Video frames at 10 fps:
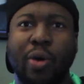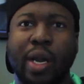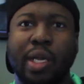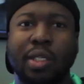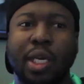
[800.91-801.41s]

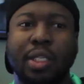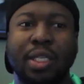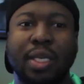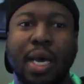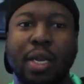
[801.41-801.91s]
and it's
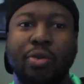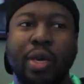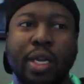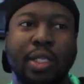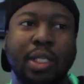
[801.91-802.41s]
just kind of, you
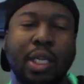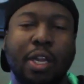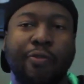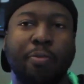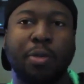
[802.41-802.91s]
get to see
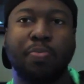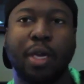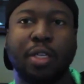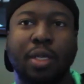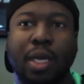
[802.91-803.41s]
different
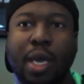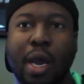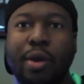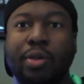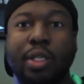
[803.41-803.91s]
perspectives of the
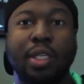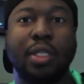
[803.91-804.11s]
characters. This